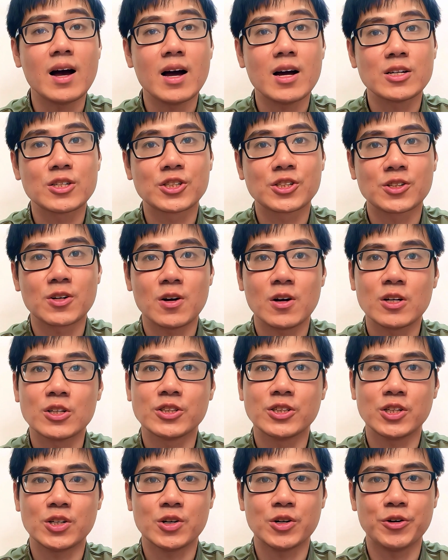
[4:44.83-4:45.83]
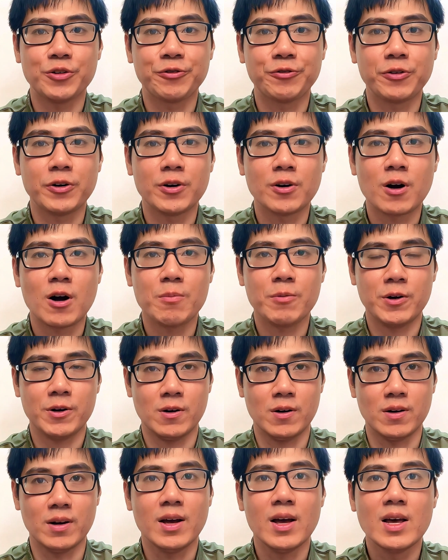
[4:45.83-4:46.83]
astrological
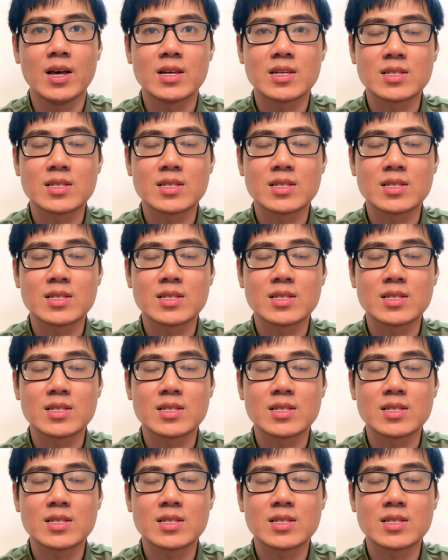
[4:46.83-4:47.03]
phenomenon